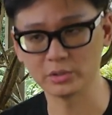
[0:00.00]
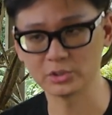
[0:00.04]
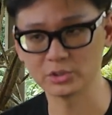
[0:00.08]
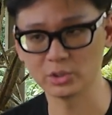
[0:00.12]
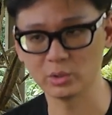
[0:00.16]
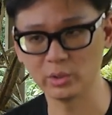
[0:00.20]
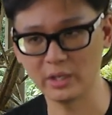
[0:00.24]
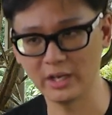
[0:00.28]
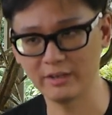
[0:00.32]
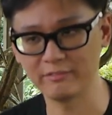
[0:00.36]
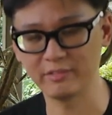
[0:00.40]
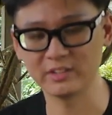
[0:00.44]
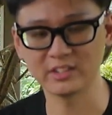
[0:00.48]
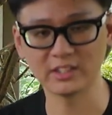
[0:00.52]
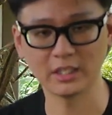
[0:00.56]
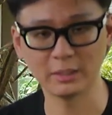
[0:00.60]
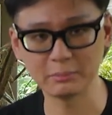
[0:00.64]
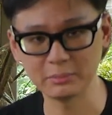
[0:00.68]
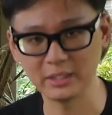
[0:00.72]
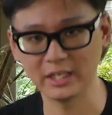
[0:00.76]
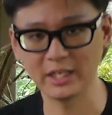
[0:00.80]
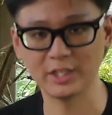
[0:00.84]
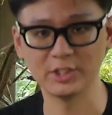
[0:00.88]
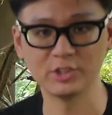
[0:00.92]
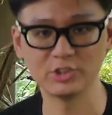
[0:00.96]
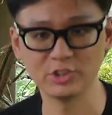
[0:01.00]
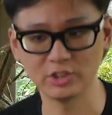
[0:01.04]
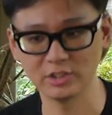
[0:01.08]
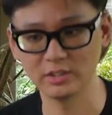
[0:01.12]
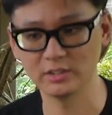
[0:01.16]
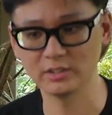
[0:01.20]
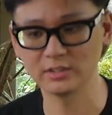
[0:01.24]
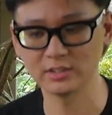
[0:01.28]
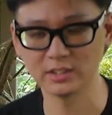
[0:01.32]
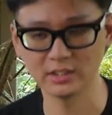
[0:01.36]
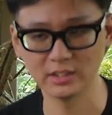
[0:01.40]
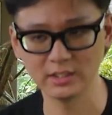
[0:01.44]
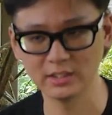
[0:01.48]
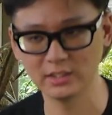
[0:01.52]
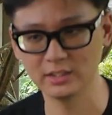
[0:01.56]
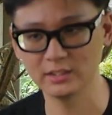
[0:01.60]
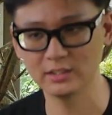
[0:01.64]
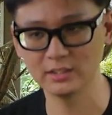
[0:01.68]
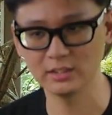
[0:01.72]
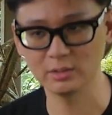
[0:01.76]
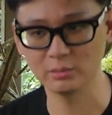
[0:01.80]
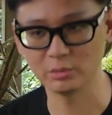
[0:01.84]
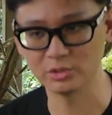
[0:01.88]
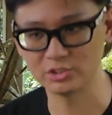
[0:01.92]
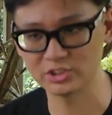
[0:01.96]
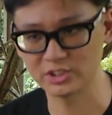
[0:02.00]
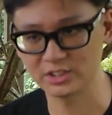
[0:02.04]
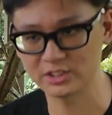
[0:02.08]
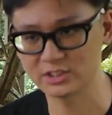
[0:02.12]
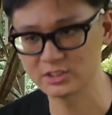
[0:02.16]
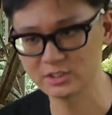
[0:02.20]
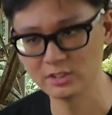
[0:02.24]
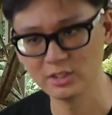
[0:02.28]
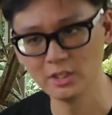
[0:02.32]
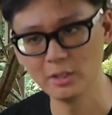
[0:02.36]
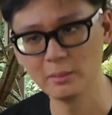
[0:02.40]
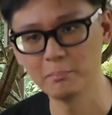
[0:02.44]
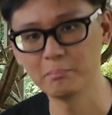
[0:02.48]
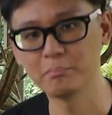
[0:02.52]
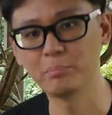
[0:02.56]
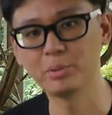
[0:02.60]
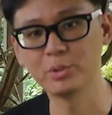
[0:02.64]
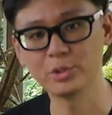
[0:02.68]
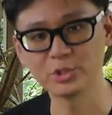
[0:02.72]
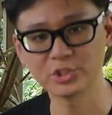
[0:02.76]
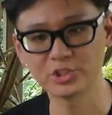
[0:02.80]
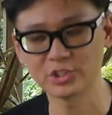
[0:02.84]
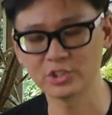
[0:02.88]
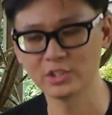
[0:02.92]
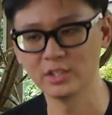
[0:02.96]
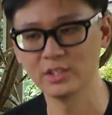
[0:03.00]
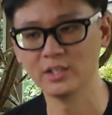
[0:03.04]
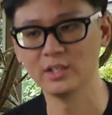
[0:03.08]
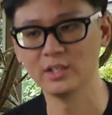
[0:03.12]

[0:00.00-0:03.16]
So every time the engine turned, it would just push